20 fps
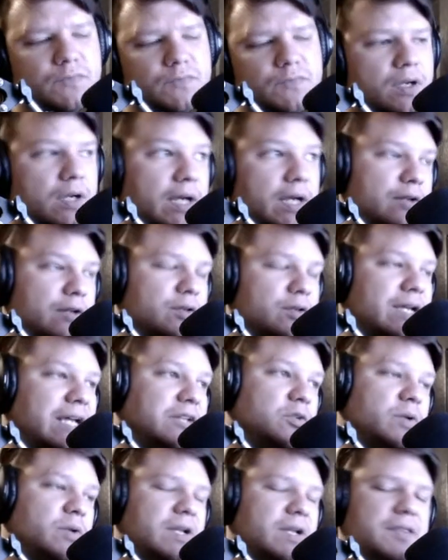And you
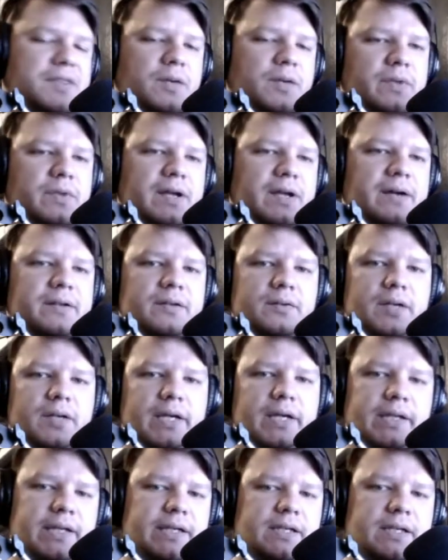can't do anything without it,
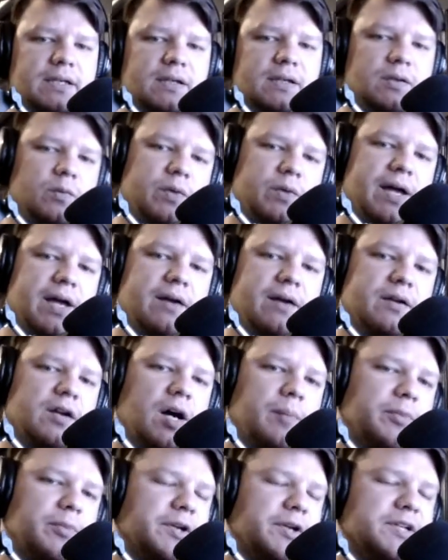right? Like without yeah. an
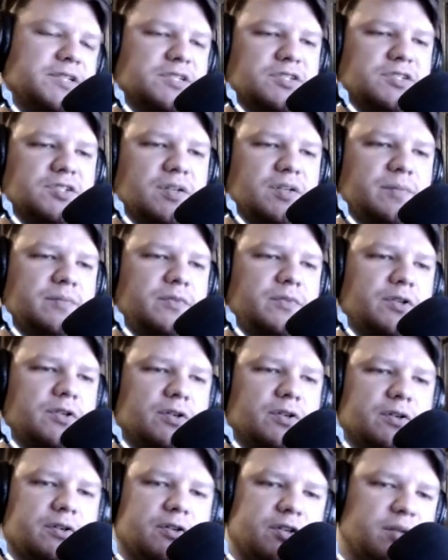operating system,
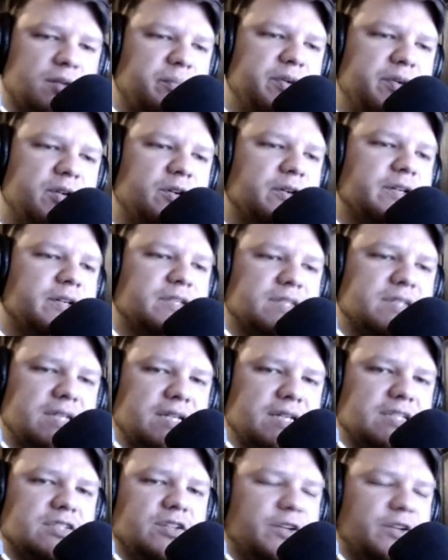your your computer is
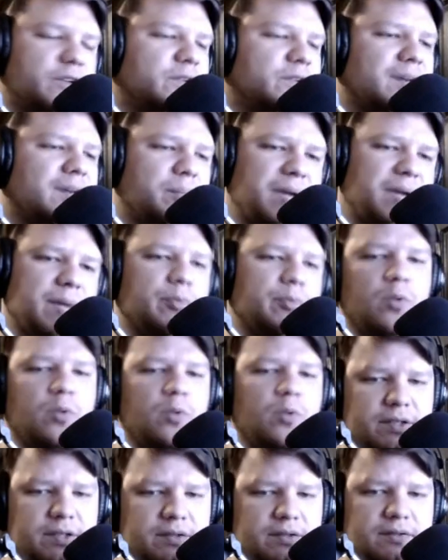is literally a
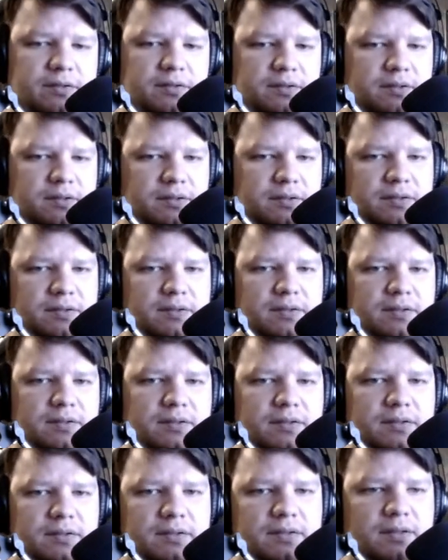paperweight.
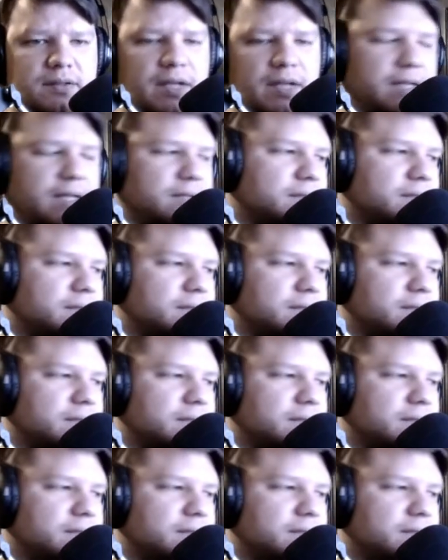Yes. Like yeah.